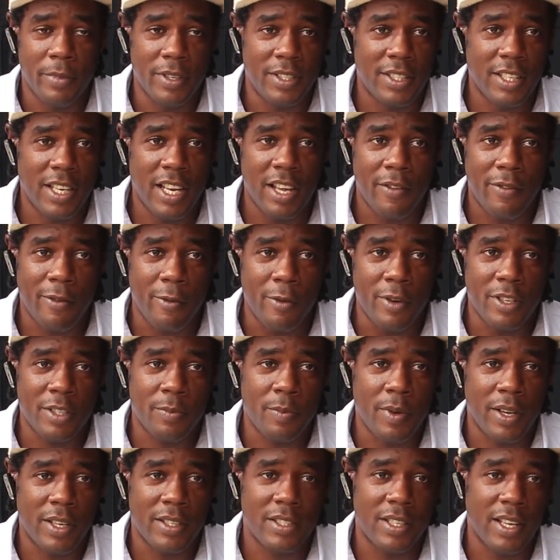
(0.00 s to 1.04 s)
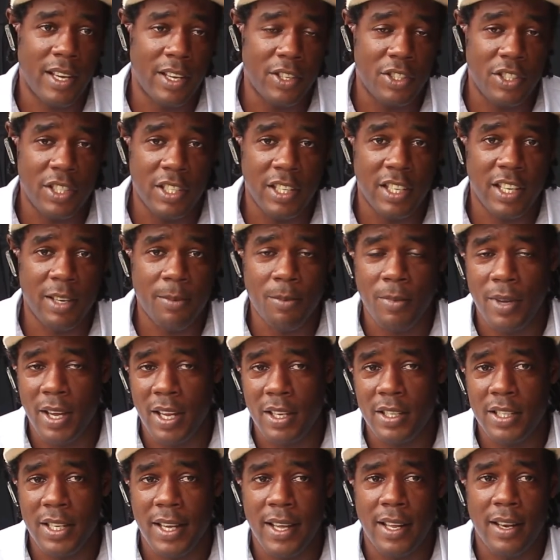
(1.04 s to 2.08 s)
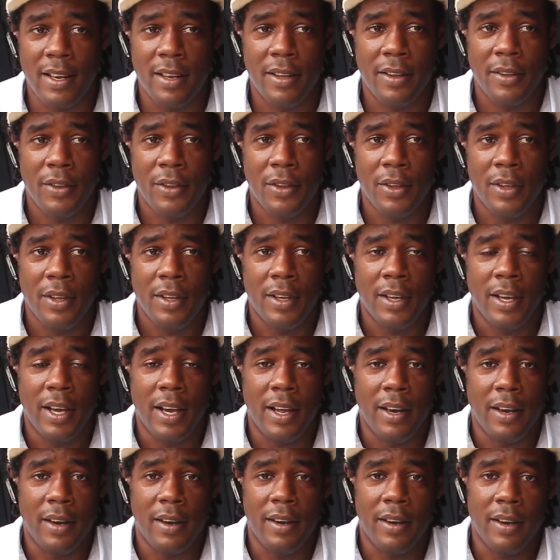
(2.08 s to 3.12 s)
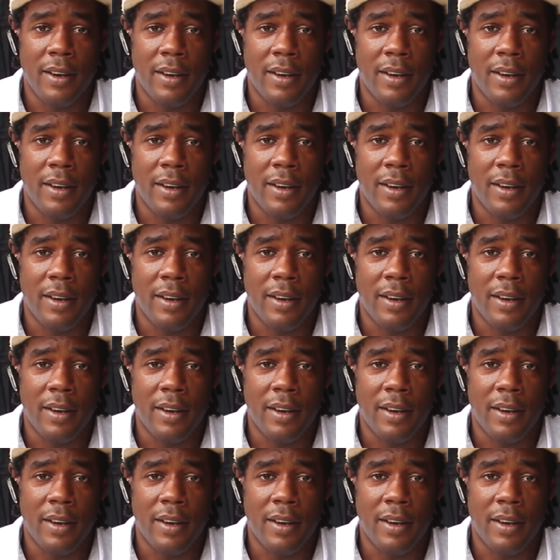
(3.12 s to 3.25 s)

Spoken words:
I still have to respect that she give me a child, and